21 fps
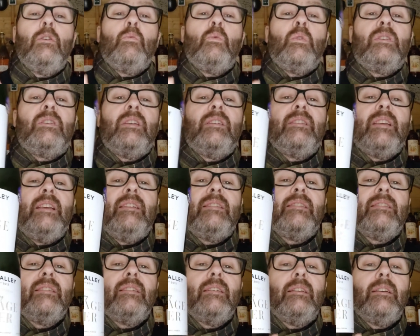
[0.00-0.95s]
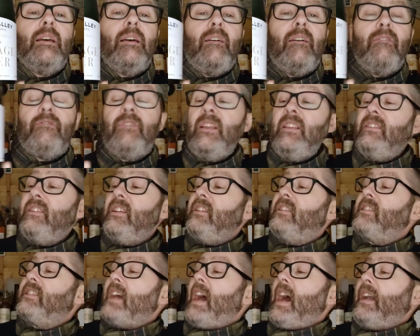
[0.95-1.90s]
which is this
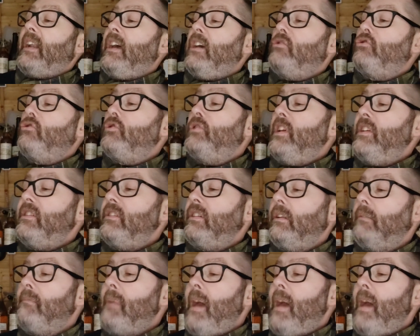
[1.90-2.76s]
vintage cider, traditional